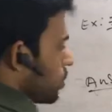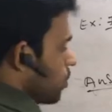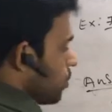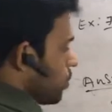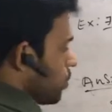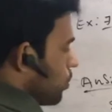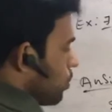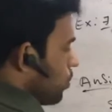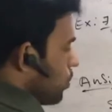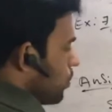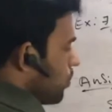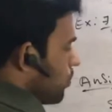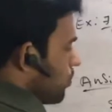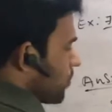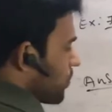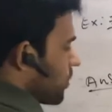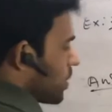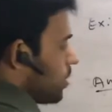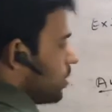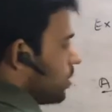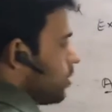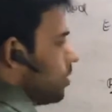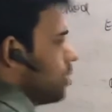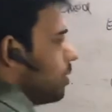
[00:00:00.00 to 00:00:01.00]
2,
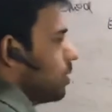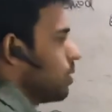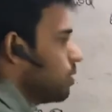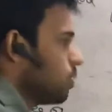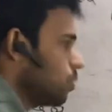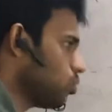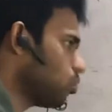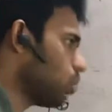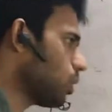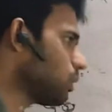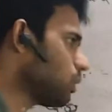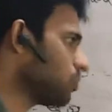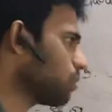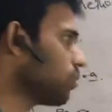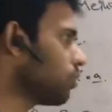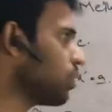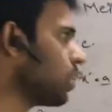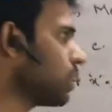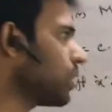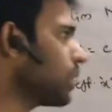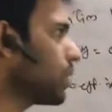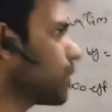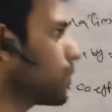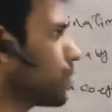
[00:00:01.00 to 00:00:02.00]
what we
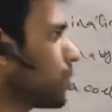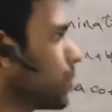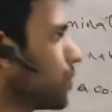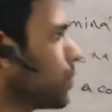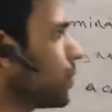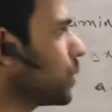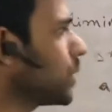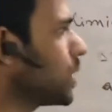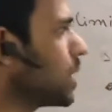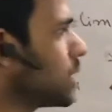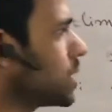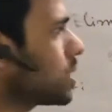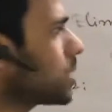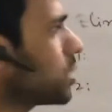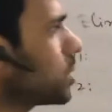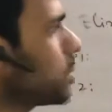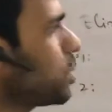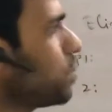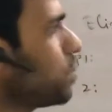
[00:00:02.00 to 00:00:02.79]
wanted to do is